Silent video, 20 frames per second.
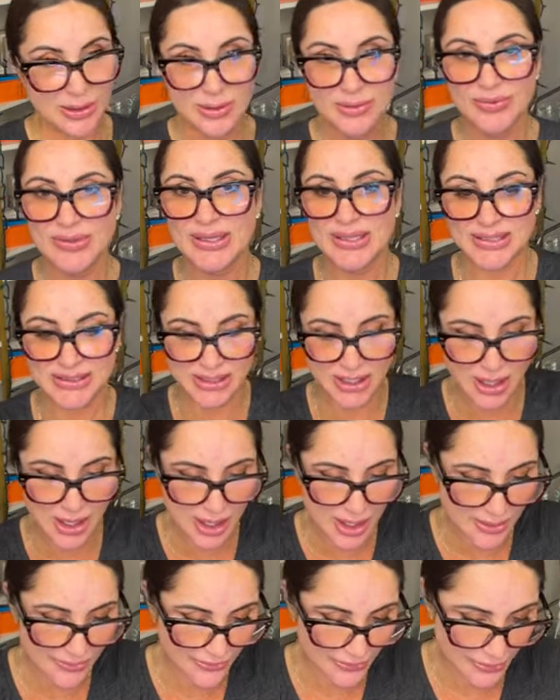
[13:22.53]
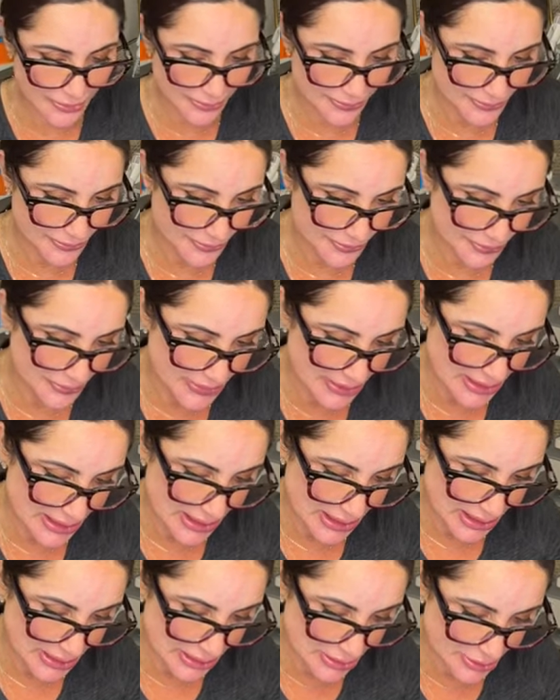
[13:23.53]
these off,
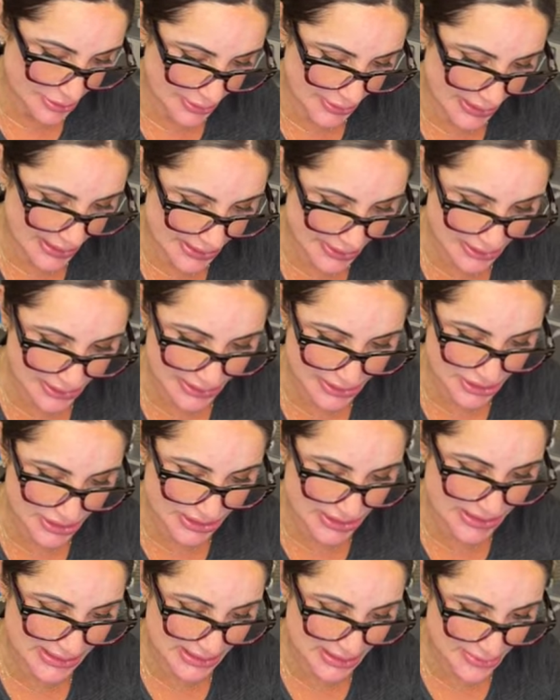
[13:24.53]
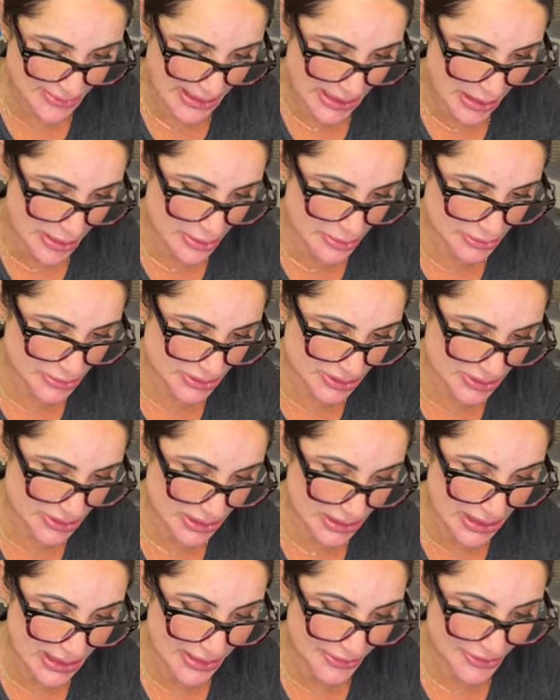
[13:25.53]
and I'll go ahead and just get them out.
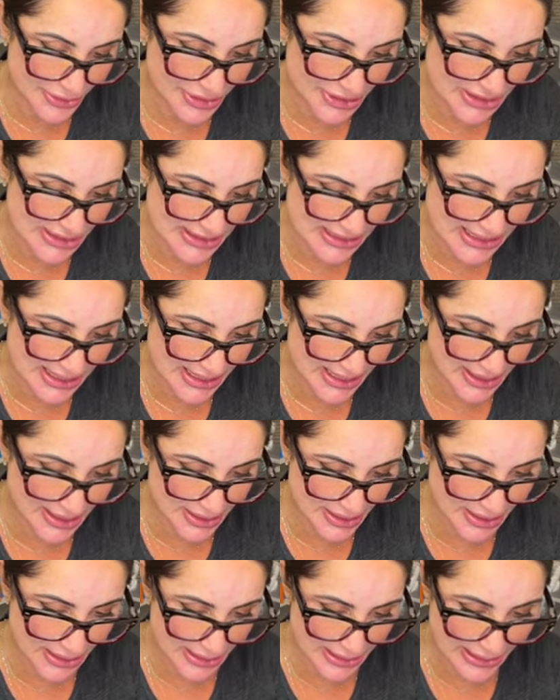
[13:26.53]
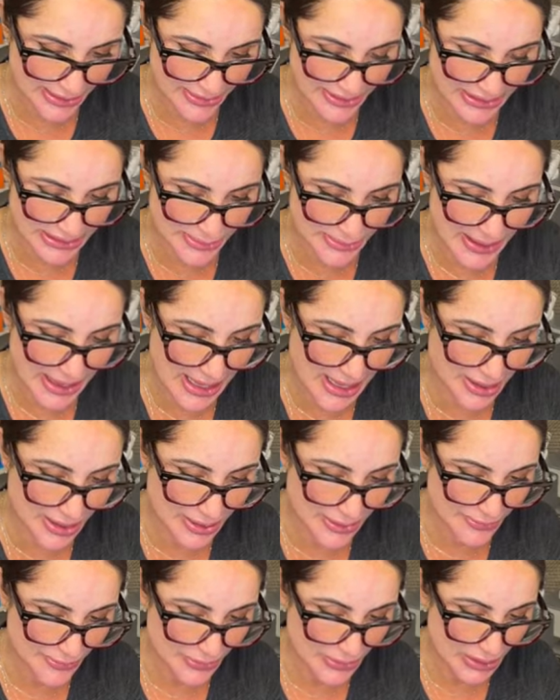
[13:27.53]
There's 10 in this pack.
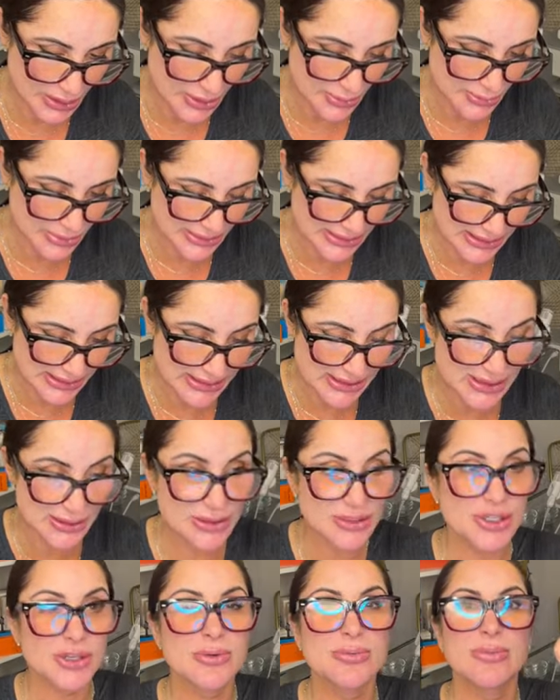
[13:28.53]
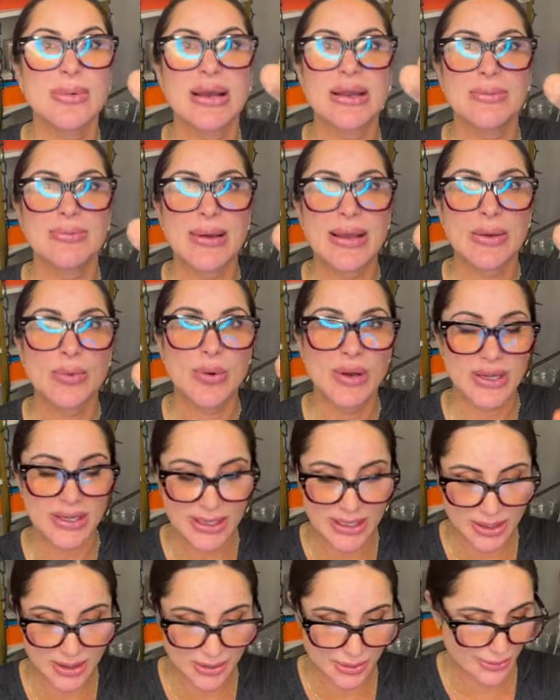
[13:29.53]
Please don't mind my one
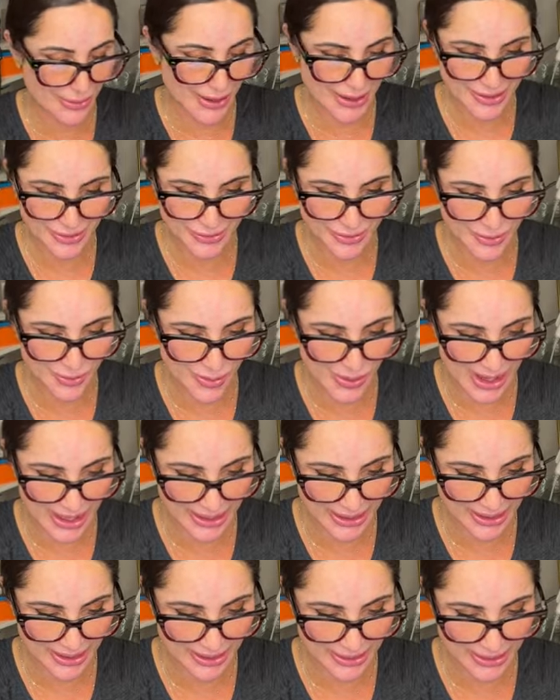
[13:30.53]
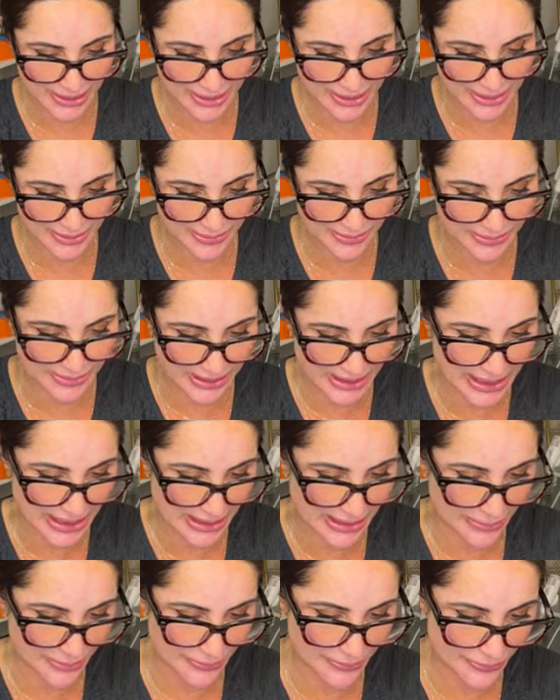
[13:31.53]
nail. I don't know why it
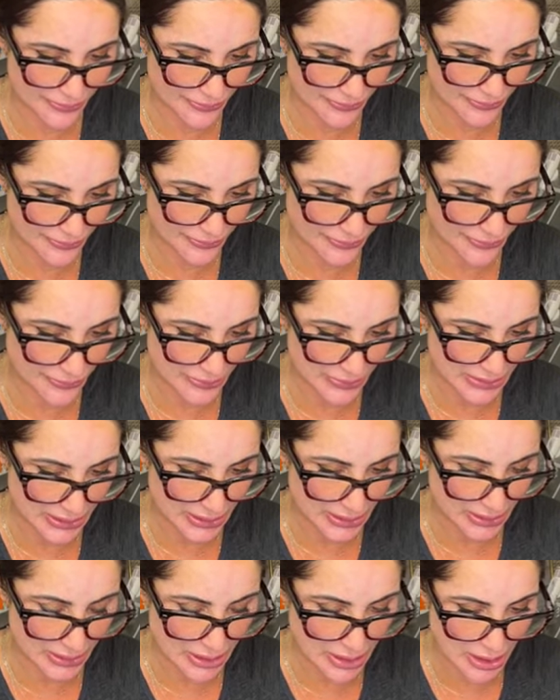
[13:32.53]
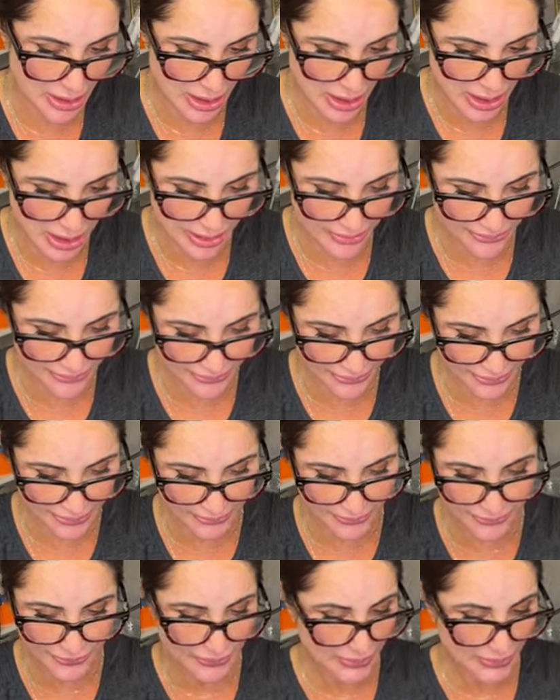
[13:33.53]
came off.